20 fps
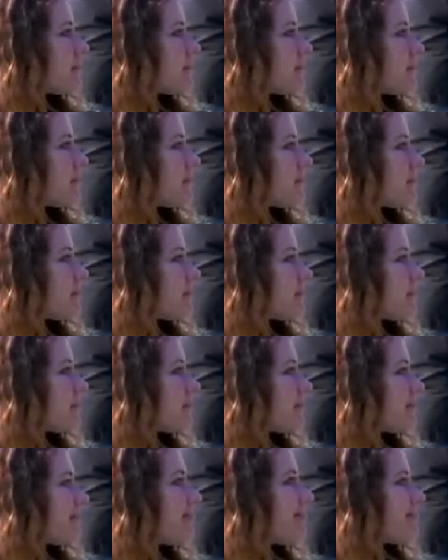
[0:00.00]

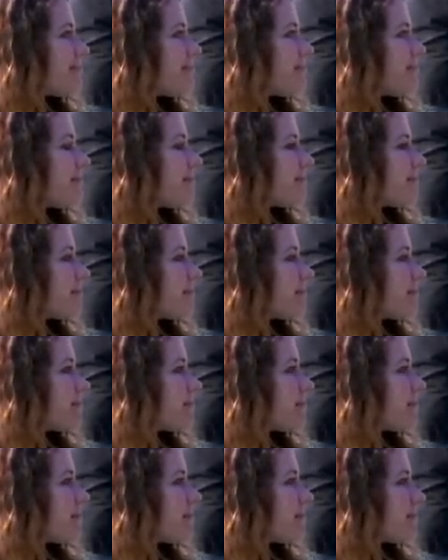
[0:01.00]

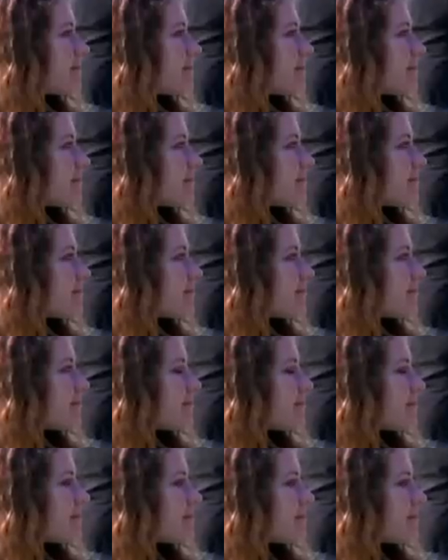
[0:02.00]

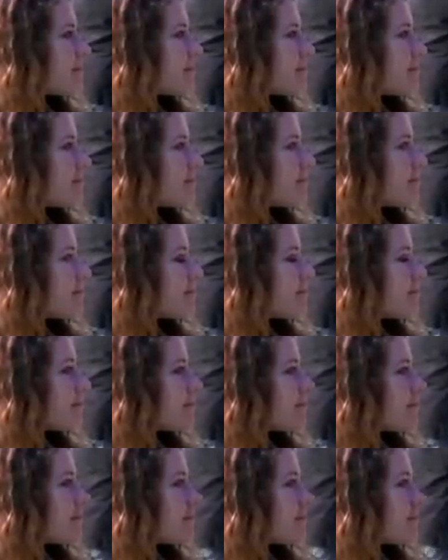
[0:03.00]

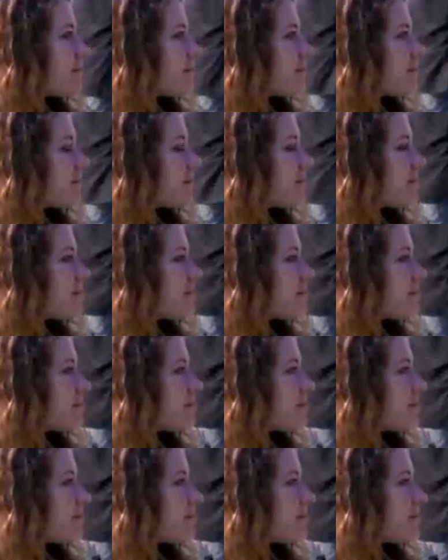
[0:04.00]

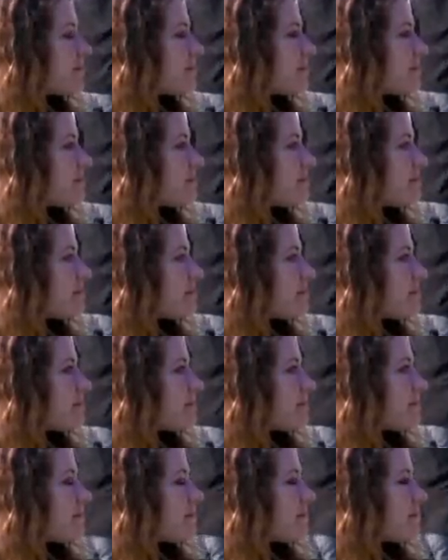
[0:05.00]

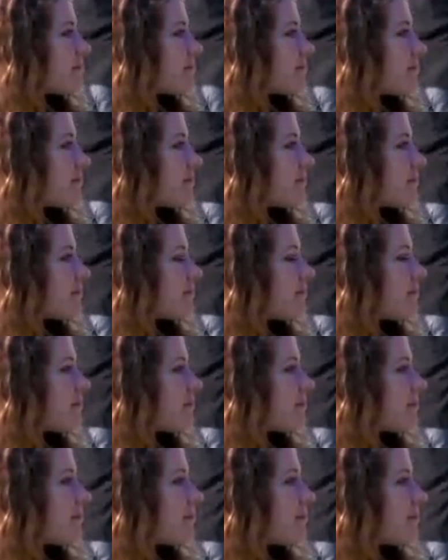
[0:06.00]

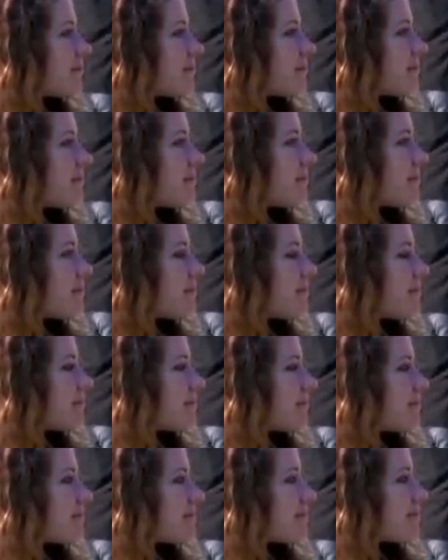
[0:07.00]
No words are spoken by the person on screen.